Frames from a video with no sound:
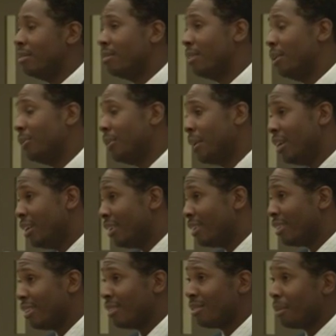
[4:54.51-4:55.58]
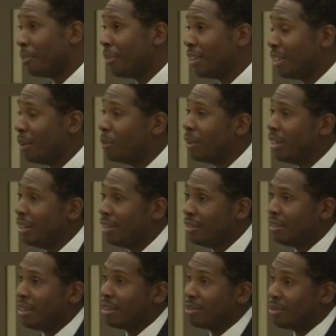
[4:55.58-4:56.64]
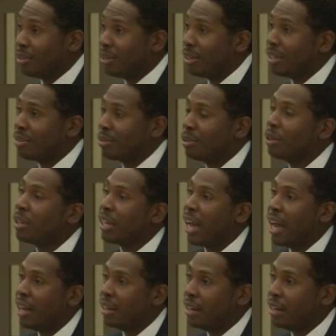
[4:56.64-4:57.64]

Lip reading: And so it's something that we need to take a serious look at.